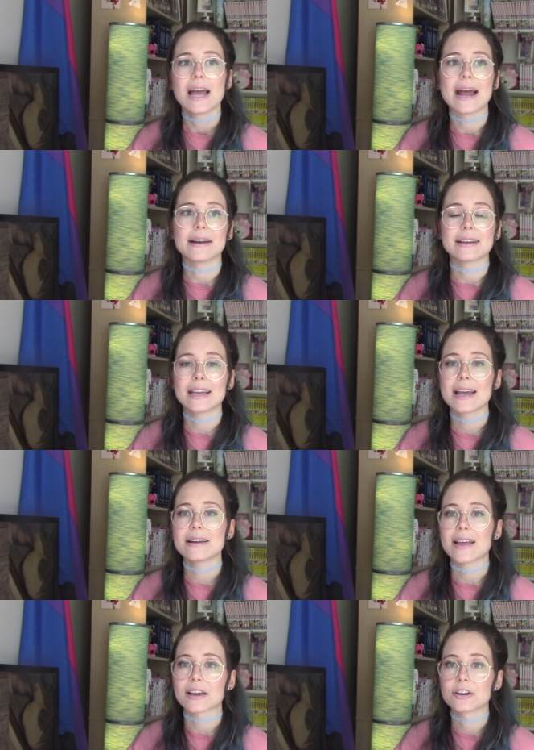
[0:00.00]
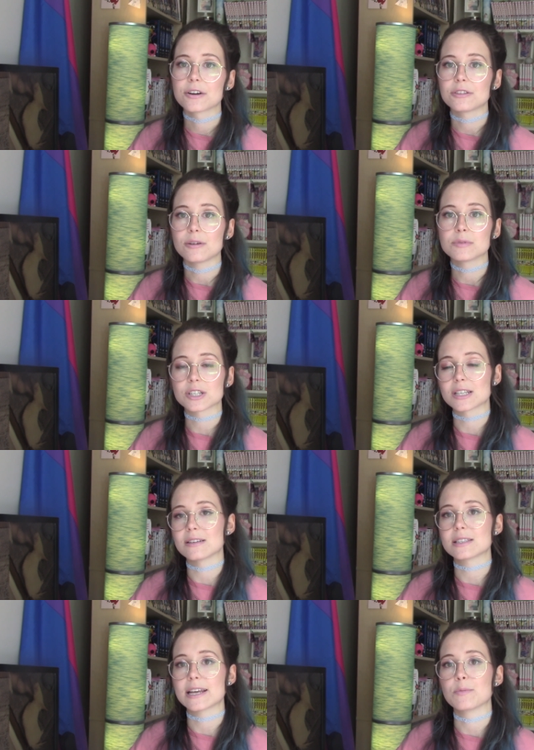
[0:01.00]
and again, that can hurt them just in
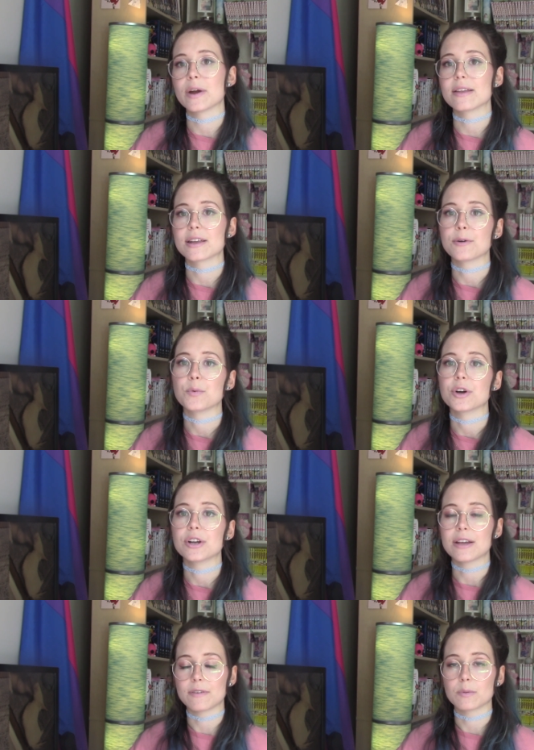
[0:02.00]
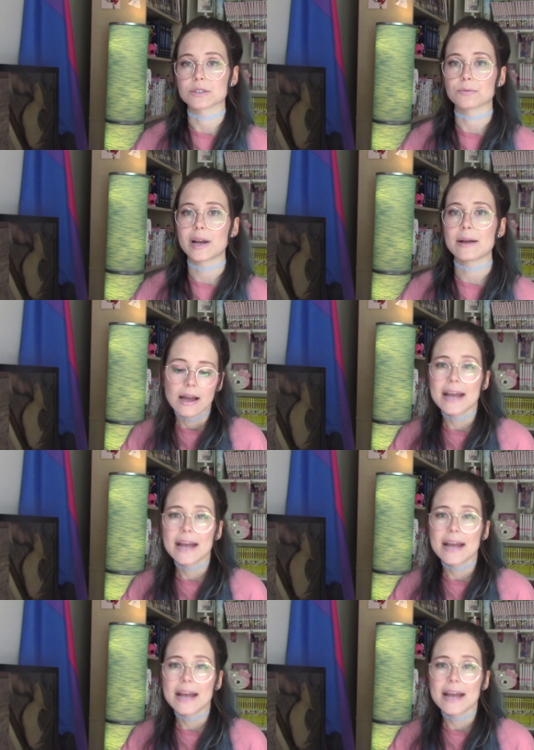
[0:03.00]
the same way that it would if it was a ramp.